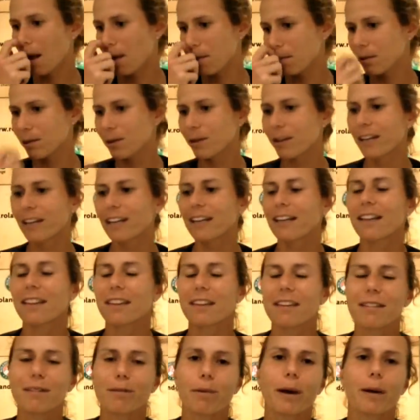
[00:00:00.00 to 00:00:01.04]
I'm looking
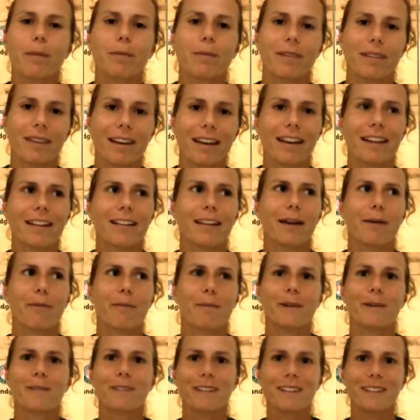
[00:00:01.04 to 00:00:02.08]
at this website and
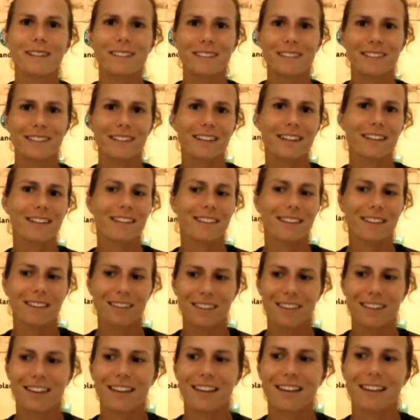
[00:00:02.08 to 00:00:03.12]
I'm already seeing the
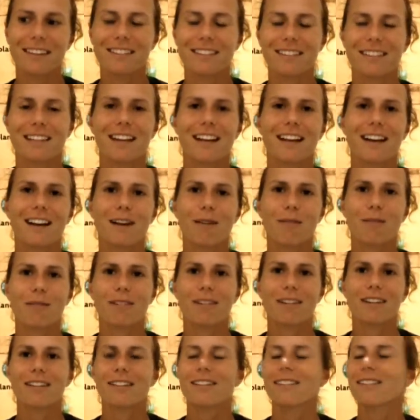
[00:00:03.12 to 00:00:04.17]
things that I
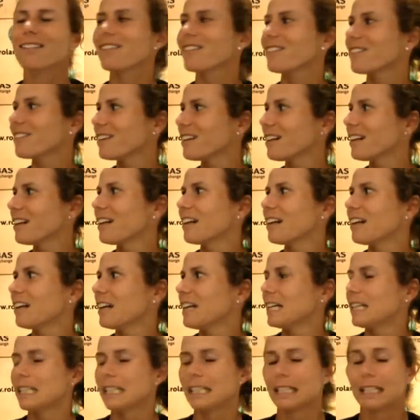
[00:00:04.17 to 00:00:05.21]
want, so
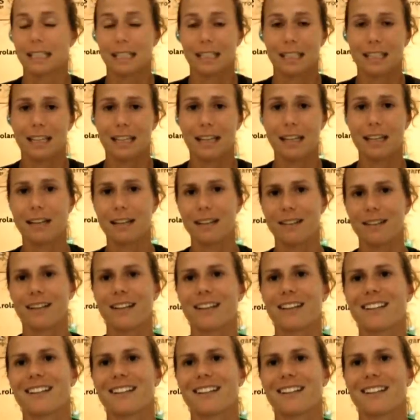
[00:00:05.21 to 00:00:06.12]
yeah.